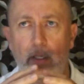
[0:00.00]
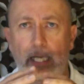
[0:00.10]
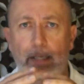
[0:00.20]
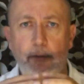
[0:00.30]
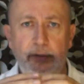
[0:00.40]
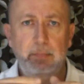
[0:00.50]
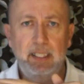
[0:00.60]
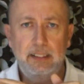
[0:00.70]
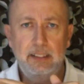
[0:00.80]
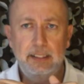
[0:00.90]
It was
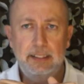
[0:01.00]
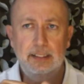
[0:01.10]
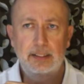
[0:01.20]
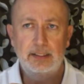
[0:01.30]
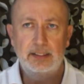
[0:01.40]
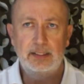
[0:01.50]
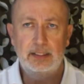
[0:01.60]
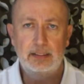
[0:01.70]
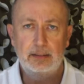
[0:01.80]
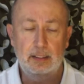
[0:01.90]
mainly,
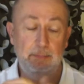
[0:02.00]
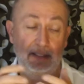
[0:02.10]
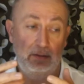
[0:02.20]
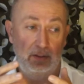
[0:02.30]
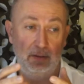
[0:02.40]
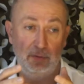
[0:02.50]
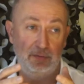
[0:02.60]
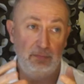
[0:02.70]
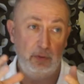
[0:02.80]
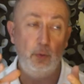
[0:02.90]
it was
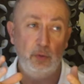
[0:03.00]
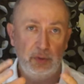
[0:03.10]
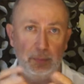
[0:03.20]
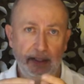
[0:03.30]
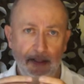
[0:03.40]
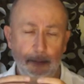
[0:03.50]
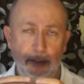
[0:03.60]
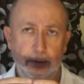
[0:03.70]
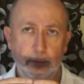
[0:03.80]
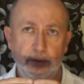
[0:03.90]
all springers,
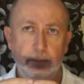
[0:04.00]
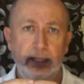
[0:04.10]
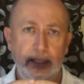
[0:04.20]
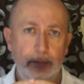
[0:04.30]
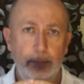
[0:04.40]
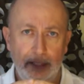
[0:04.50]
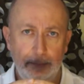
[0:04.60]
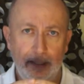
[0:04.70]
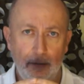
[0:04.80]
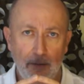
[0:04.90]
but it was mainly
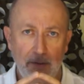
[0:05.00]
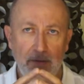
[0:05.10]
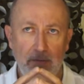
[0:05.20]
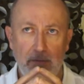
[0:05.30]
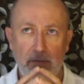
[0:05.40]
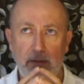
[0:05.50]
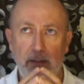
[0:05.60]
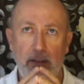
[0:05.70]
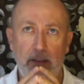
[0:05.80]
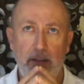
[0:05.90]
break barrels.
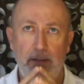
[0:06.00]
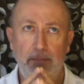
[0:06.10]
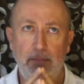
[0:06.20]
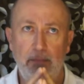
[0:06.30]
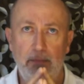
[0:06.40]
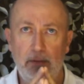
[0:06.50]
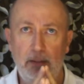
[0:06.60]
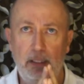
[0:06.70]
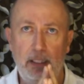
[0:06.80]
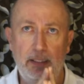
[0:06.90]

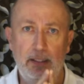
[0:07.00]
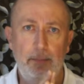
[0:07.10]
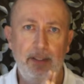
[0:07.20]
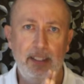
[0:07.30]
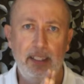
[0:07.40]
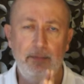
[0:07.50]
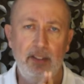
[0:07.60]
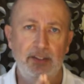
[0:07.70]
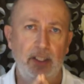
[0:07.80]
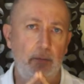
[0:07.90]
And the big name at
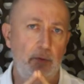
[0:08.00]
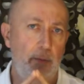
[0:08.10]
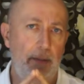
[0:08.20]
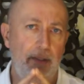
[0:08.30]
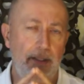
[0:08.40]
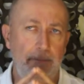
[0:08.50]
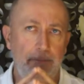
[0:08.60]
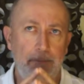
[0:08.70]
the time was Webley.